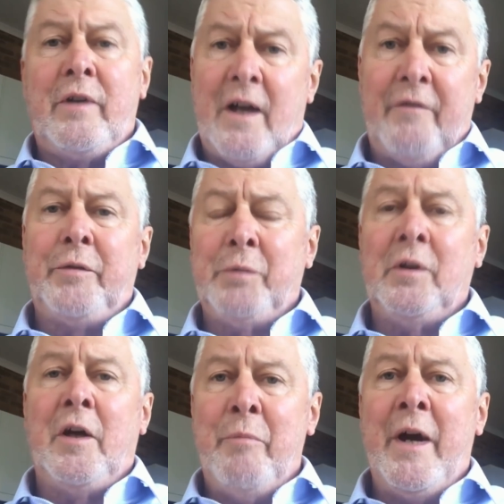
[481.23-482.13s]
comfortable
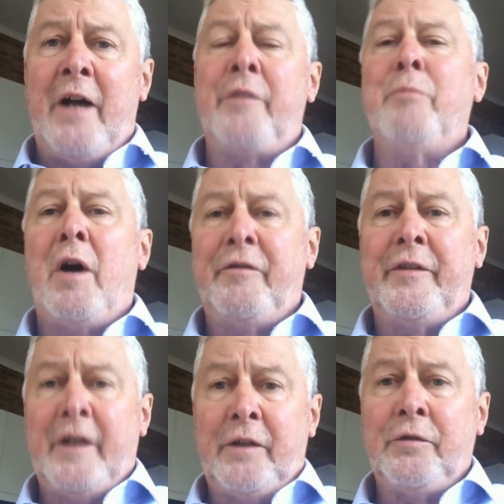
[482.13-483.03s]
about my
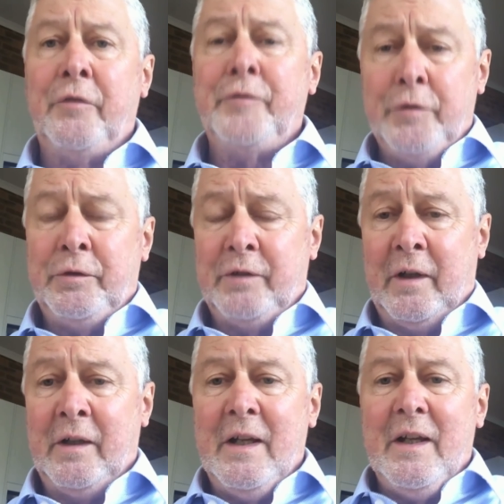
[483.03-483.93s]
financial future.
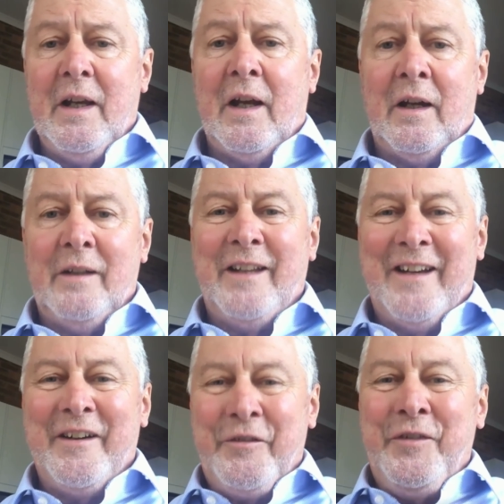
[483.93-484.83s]
Uh,
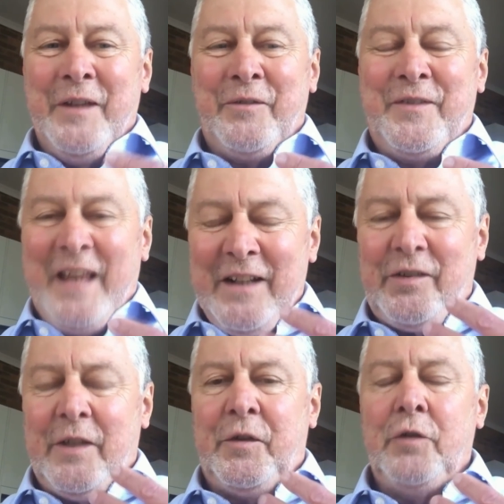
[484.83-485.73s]
now, if, if that's
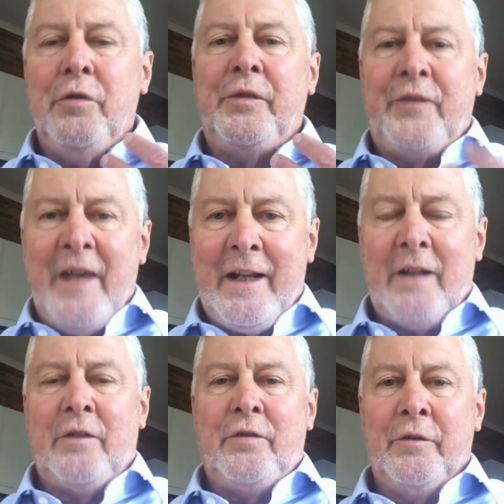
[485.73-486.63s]
if you use that
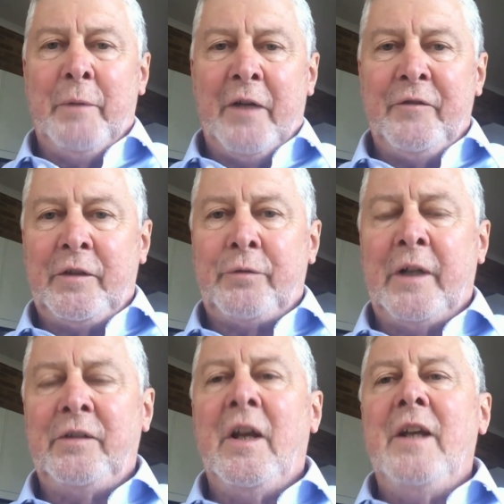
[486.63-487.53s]
attitude about fixed
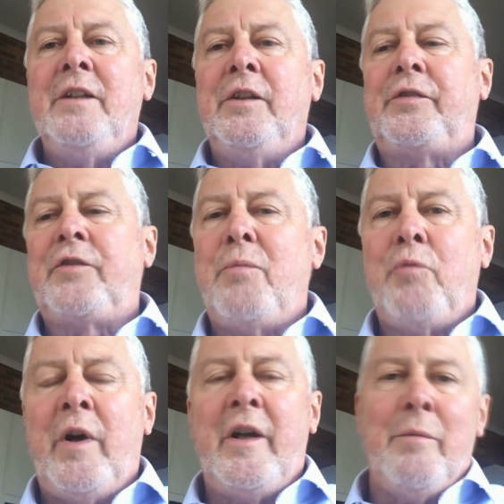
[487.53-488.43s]
rates, you stop
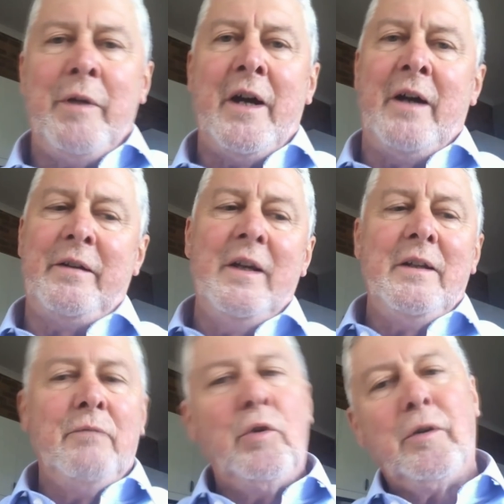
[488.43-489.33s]
worrying about
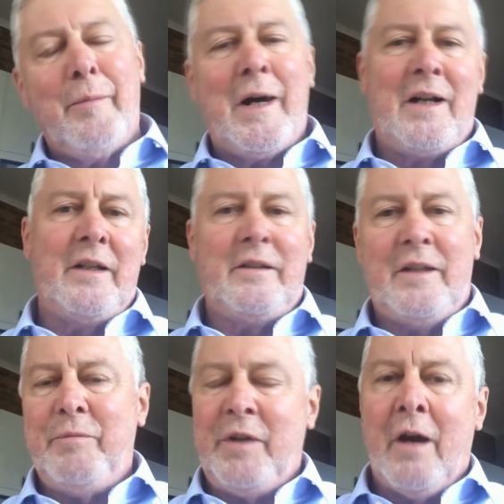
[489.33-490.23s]
will the market
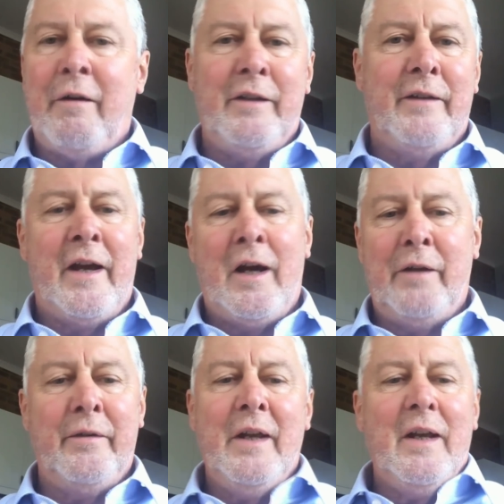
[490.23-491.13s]
keep going
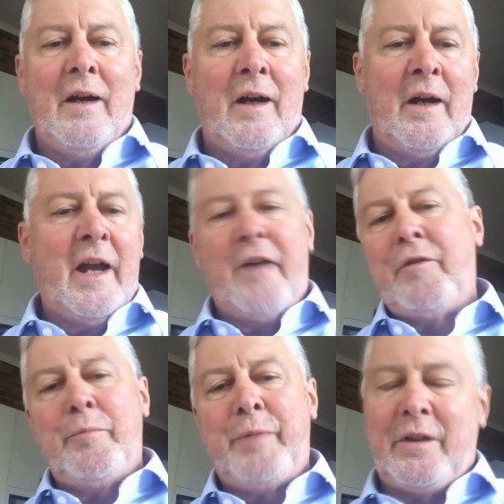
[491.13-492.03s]
down? Uh, have
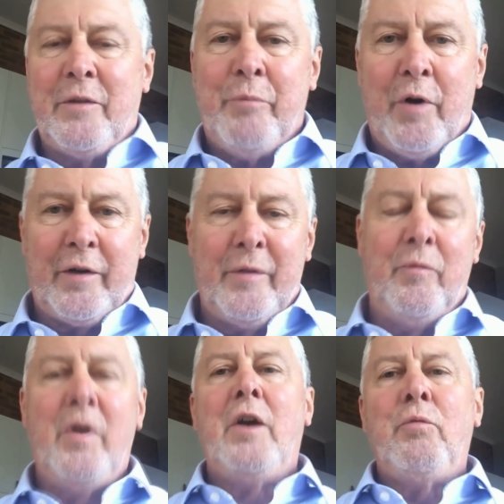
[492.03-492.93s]
I picked the
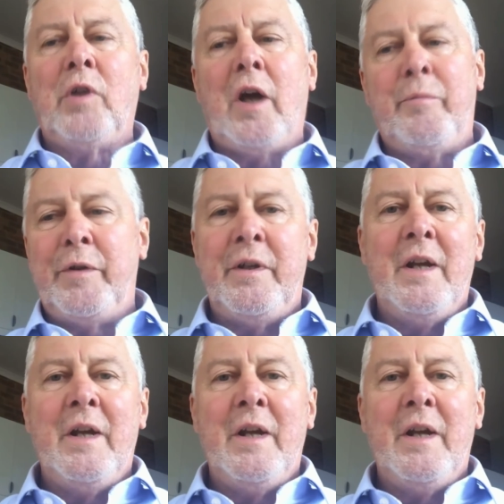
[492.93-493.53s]
bottom? Will I be